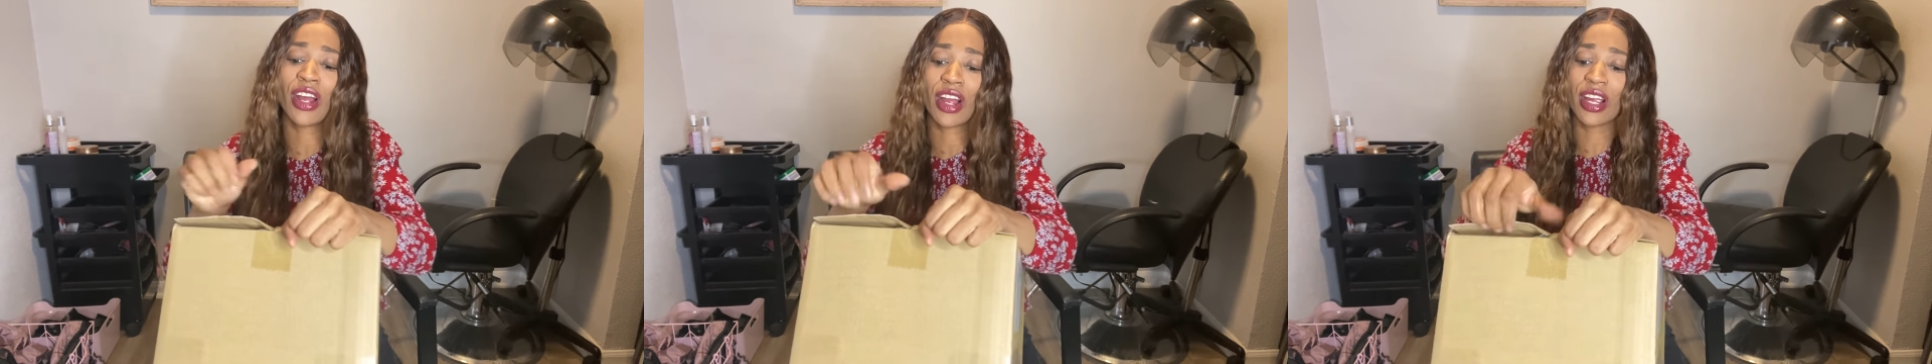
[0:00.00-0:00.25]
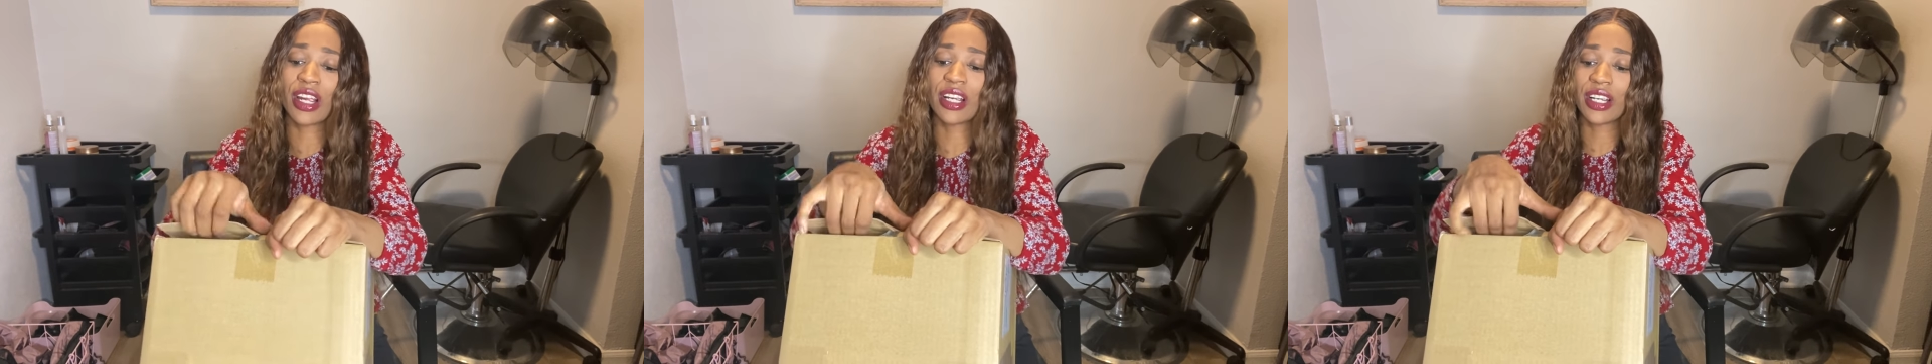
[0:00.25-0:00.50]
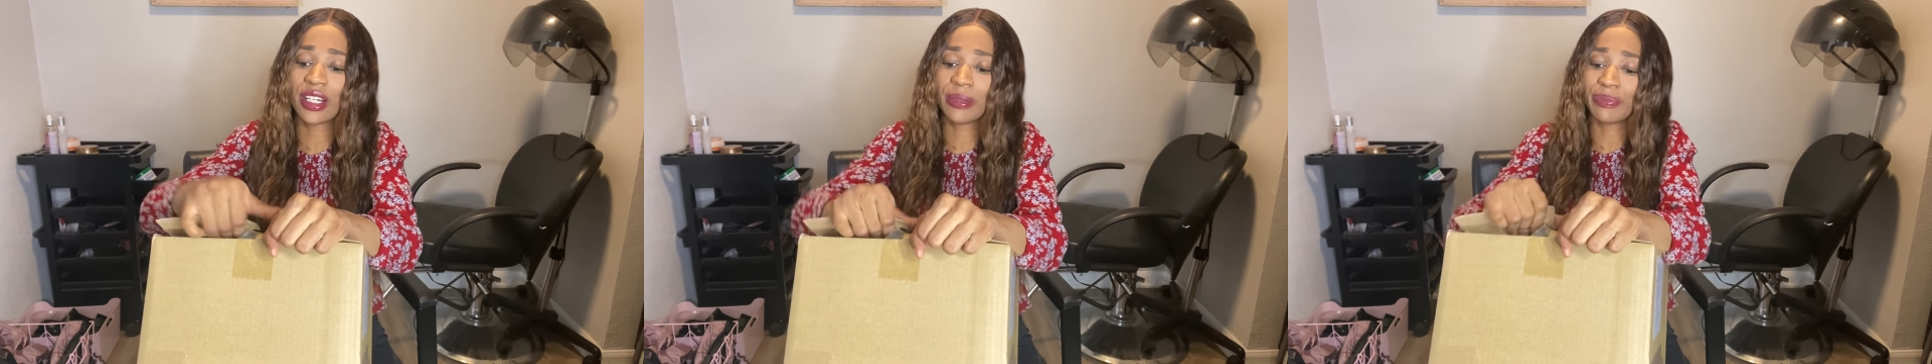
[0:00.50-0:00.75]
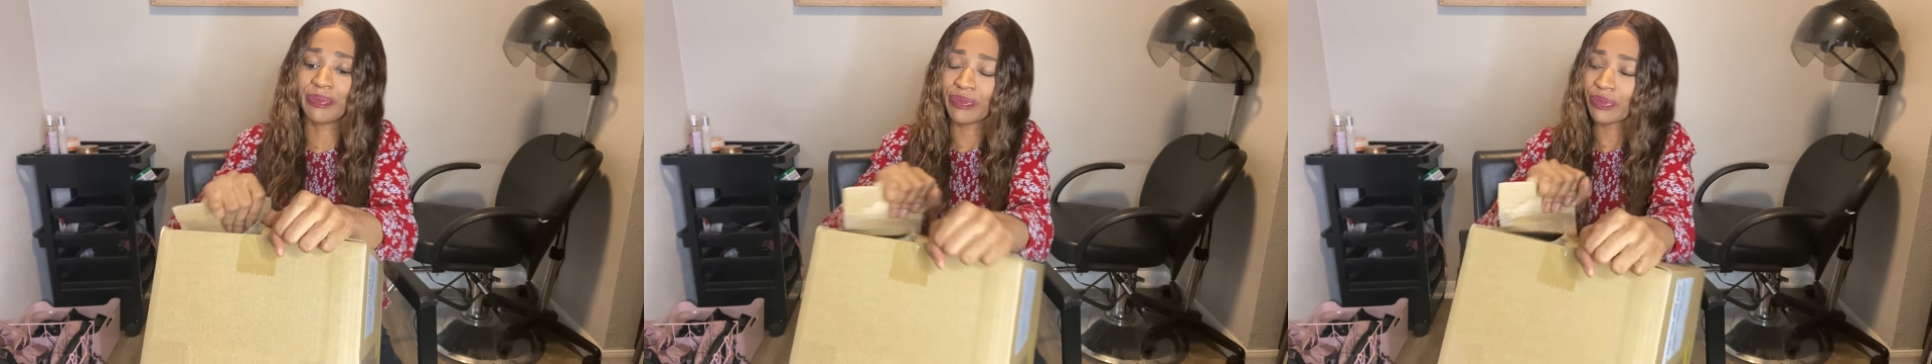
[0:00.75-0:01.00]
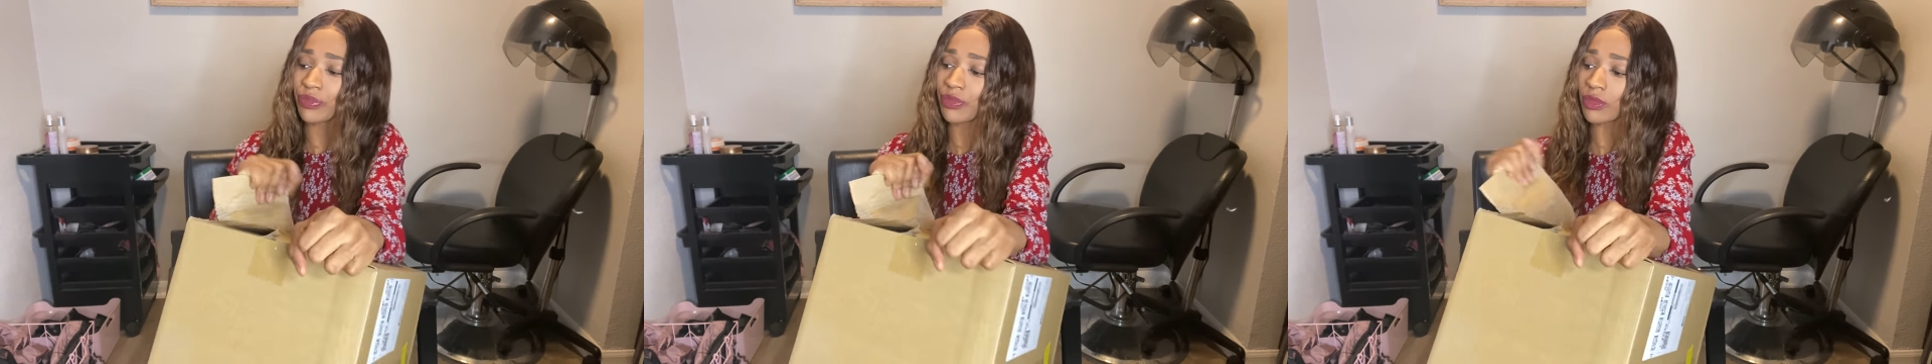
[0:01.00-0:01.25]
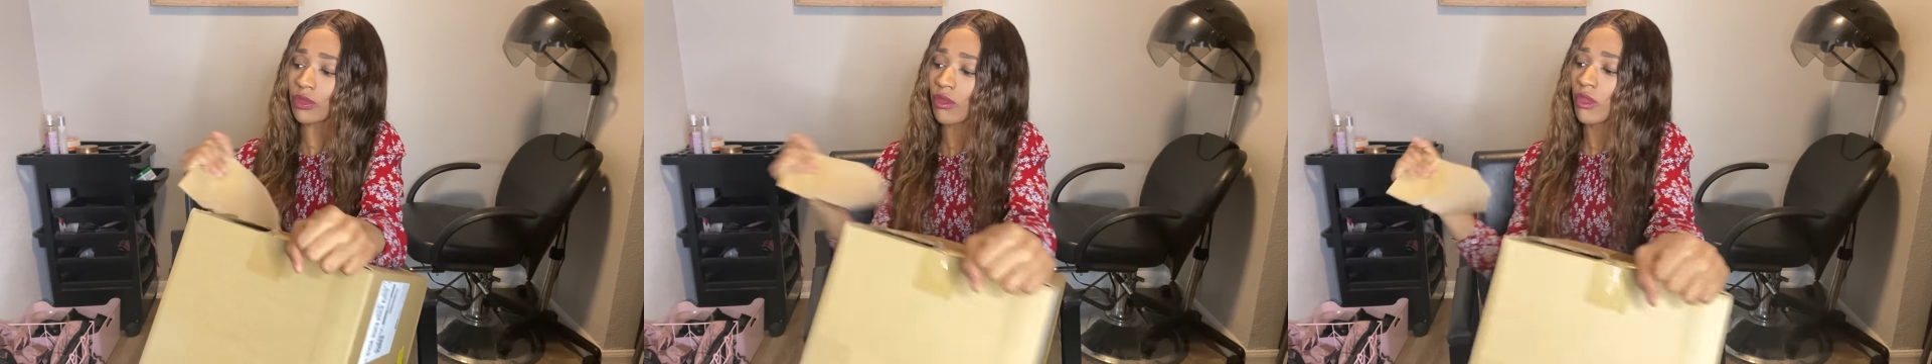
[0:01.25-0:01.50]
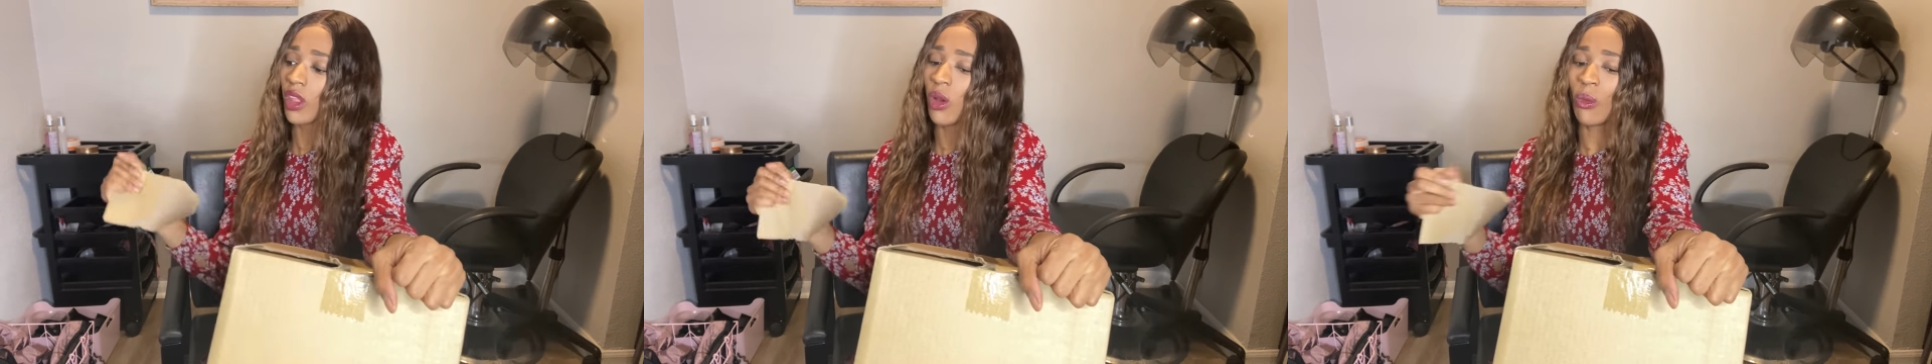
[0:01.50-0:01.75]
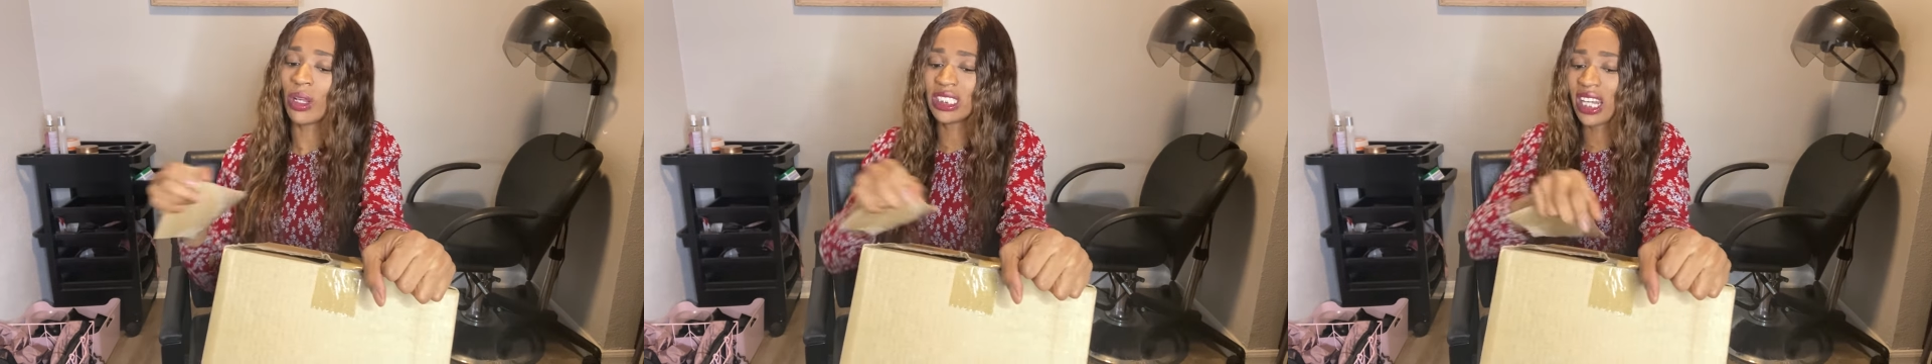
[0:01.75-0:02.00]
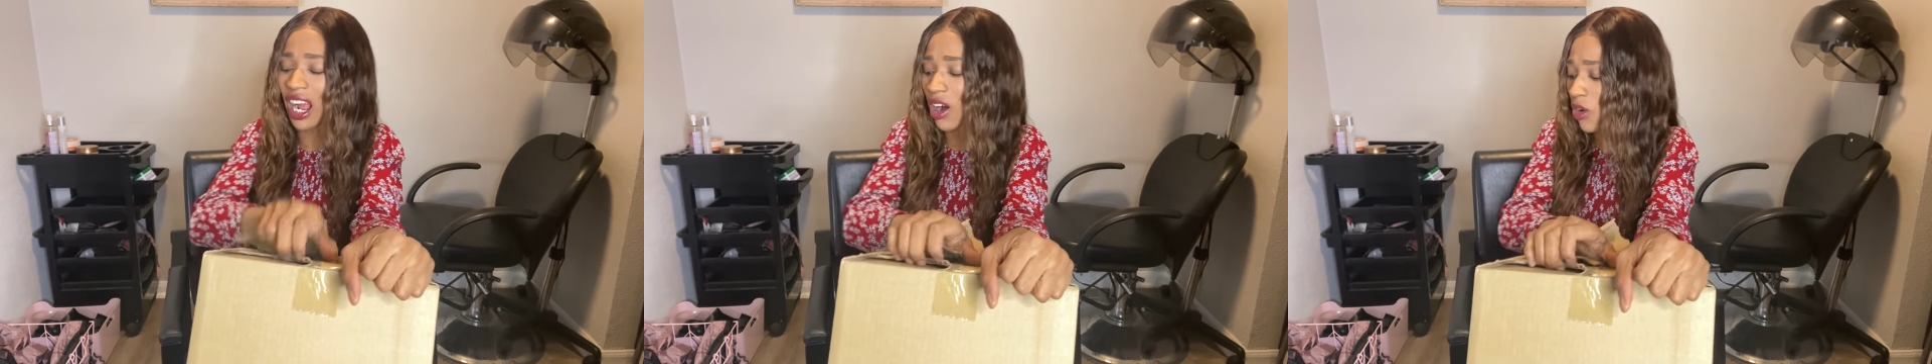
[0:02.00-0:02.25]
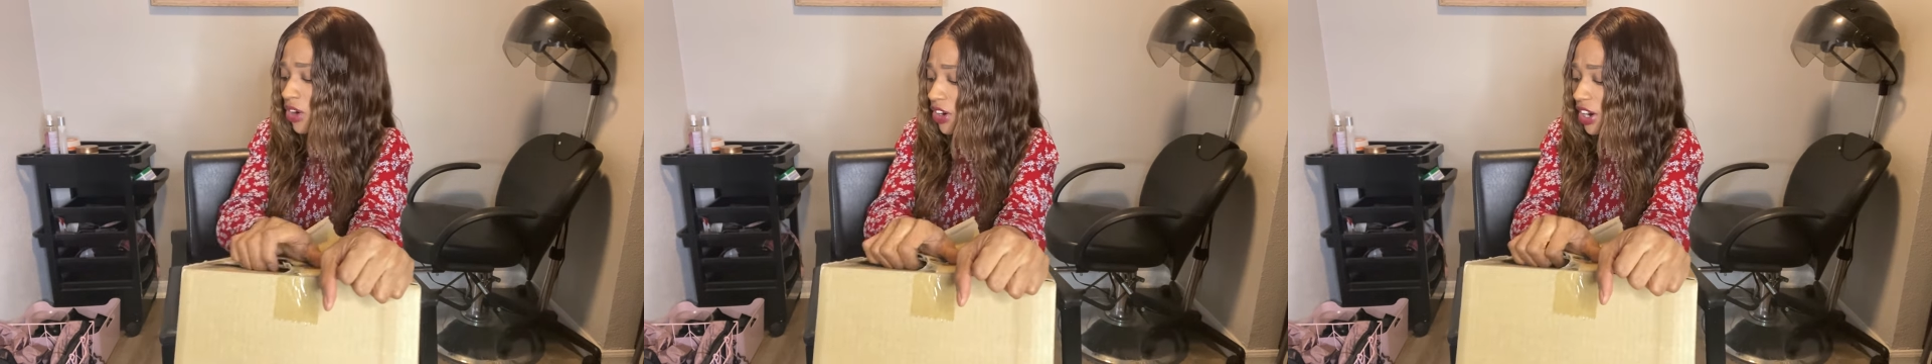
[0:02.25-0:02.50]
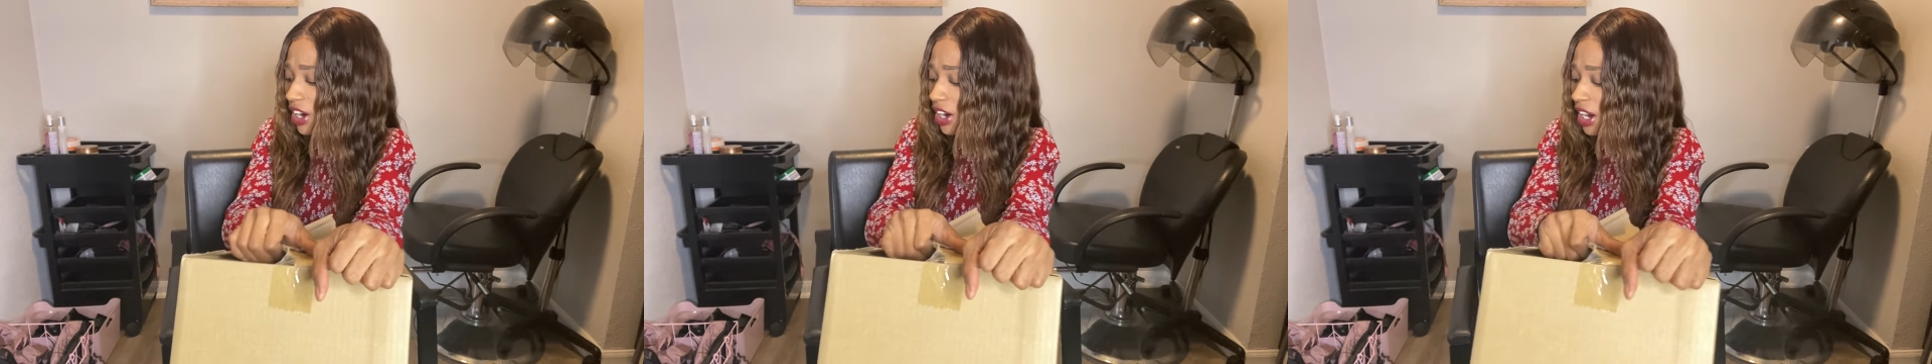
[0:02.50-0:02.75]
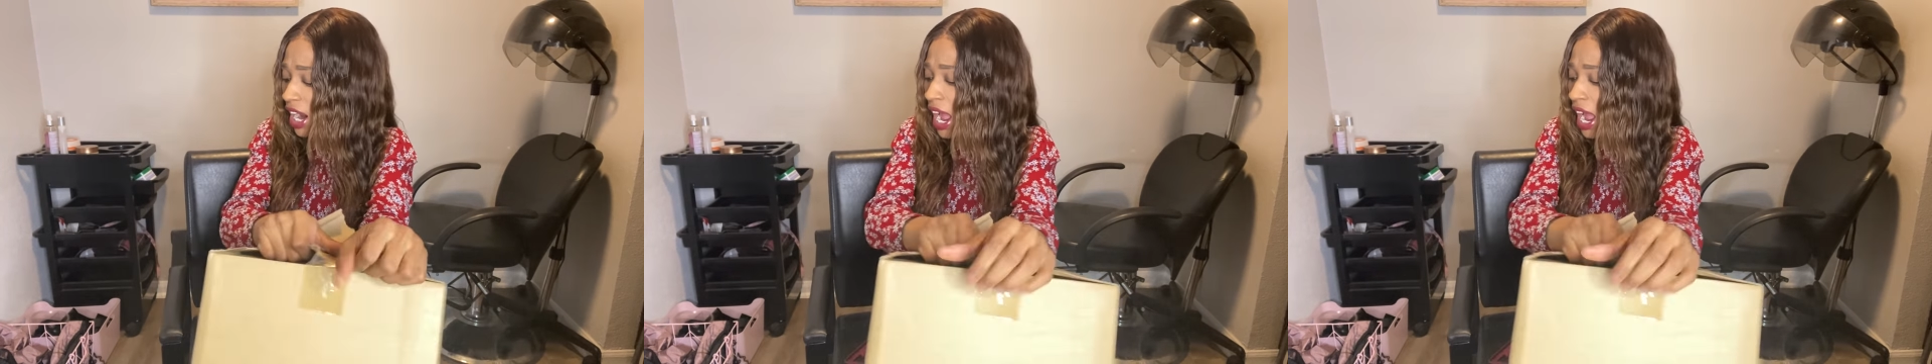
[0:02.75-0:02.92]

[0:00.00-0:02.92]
her, what did I order her?